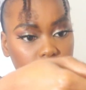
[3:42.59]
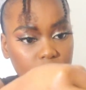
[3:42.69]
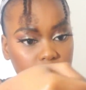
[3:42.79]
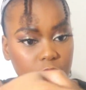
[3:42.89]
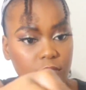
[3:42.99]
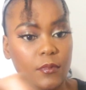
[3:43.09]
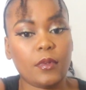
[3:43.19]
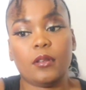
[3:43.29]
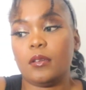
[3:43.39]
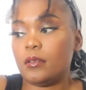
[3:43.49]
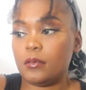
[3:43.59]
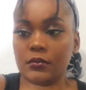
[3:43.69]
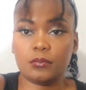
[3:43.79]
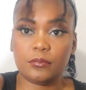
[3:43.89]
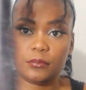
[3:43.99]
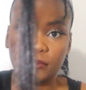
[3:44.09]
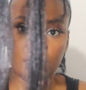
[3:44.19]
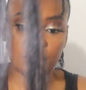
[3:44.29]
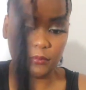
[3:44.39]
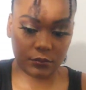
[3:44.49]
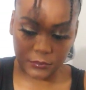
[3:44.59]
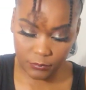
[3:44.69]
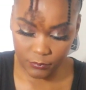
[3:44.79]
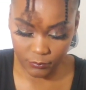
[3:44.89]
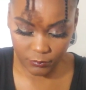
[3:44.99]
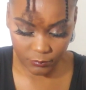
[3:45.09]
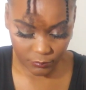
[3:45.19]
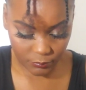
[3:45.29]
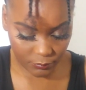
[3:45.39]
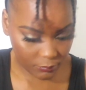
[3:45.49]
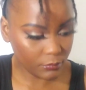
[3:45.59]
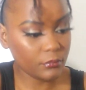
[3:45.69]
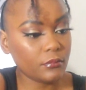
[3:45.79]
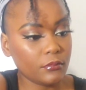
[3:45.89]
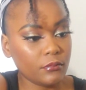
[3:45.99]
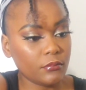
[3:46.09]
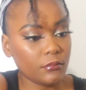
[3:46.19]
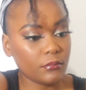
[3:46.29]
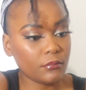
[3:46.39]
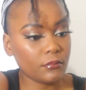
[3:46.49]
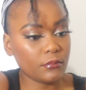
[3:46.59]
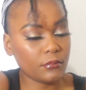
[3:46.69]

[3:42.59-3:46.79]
that I will use for my 2 braids in the front section.